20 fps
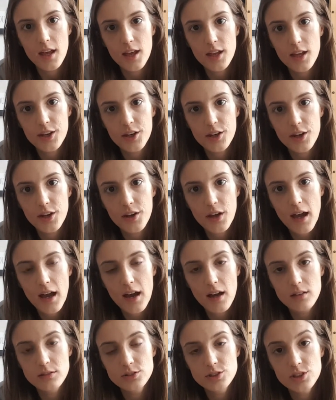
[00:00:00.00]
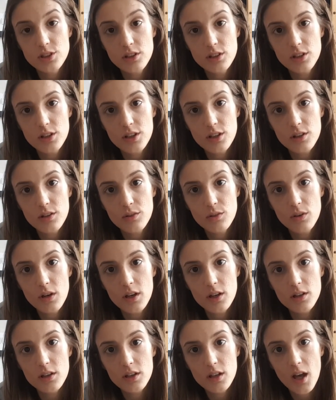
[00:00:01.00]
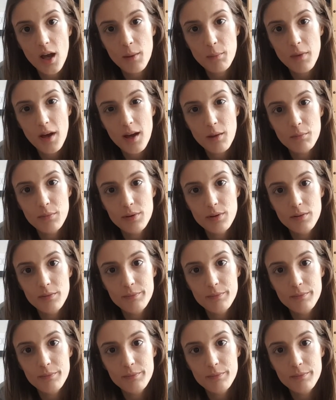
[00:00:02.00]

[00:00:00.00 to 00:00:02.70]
you know, how do you come up?